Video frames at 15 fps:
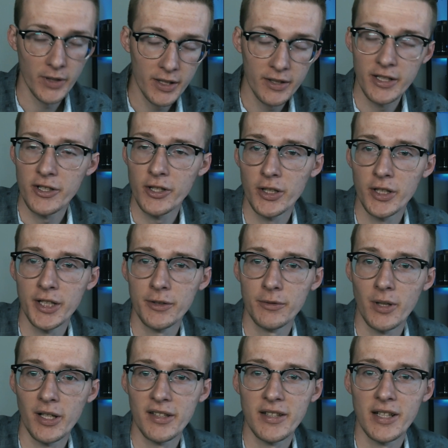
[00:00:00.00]
very
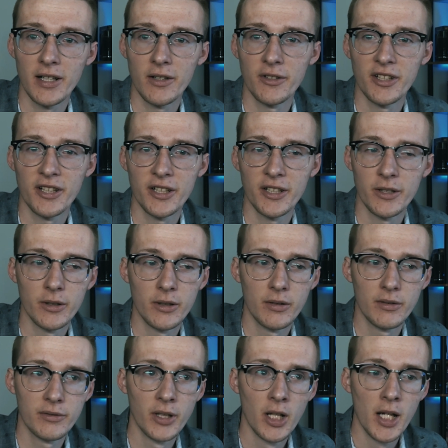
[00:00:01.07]
dirty rundown
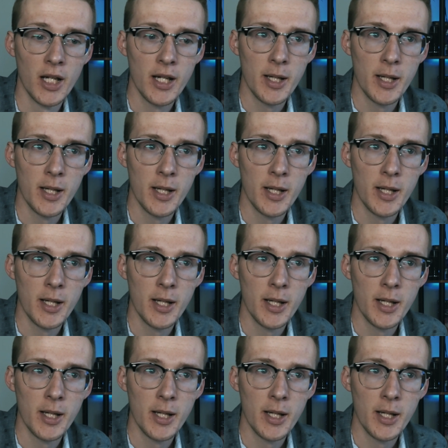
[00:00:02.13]
of